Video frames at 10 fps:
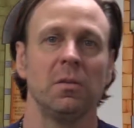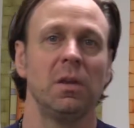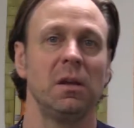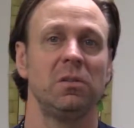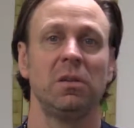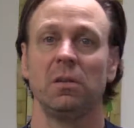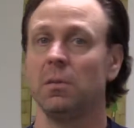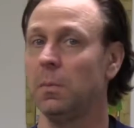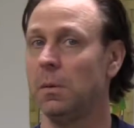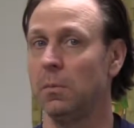They tend
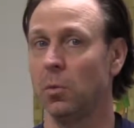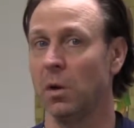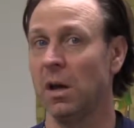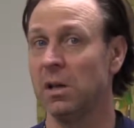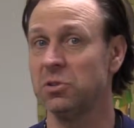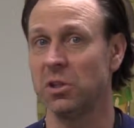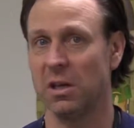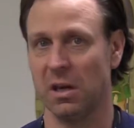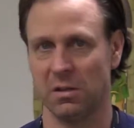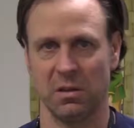to be more
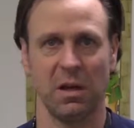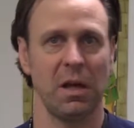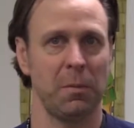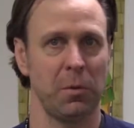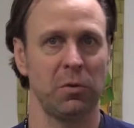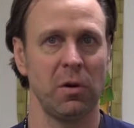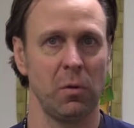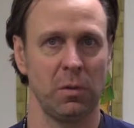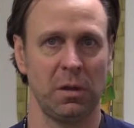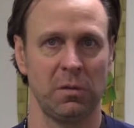educated, the
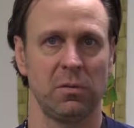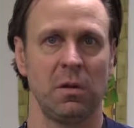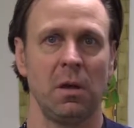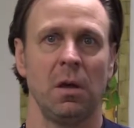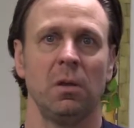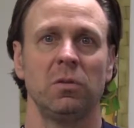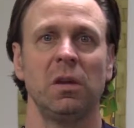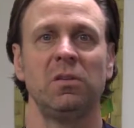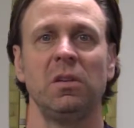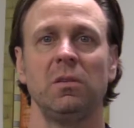Hamiltonians.
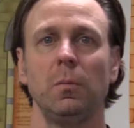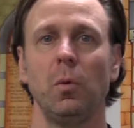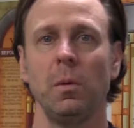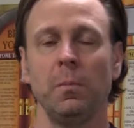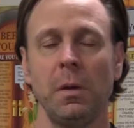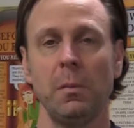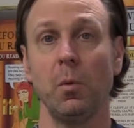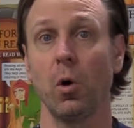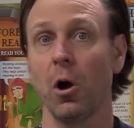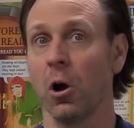They tend to be
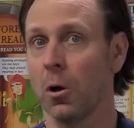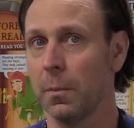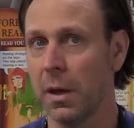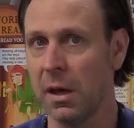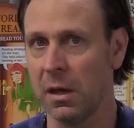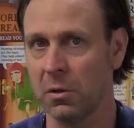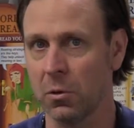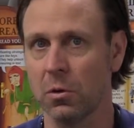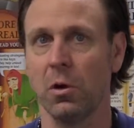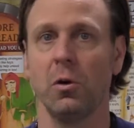more urbane
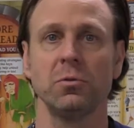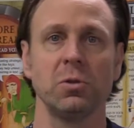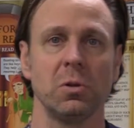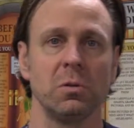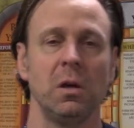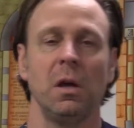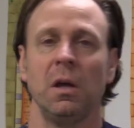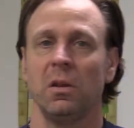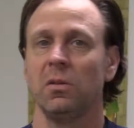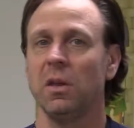or cultured.
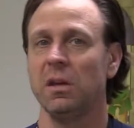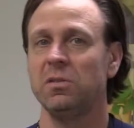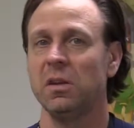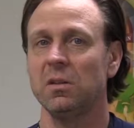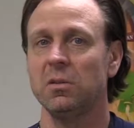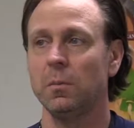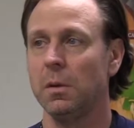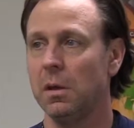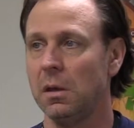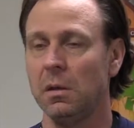They tend to
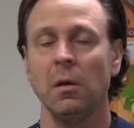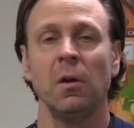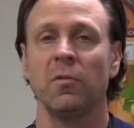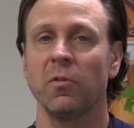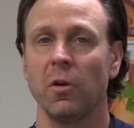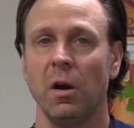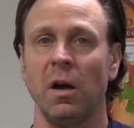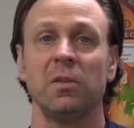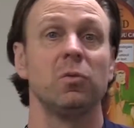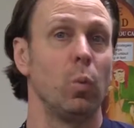be, for
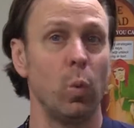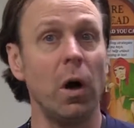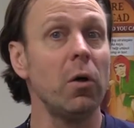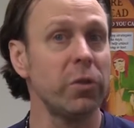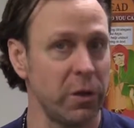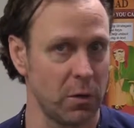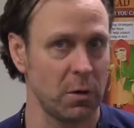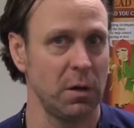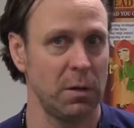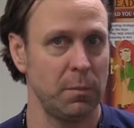us, wealthier
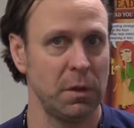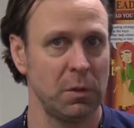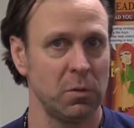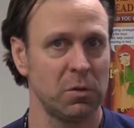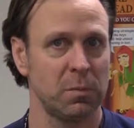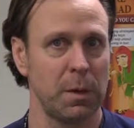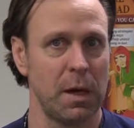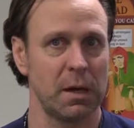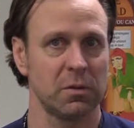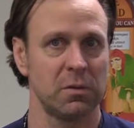in many
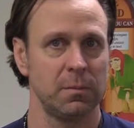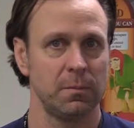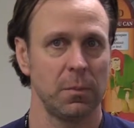respects.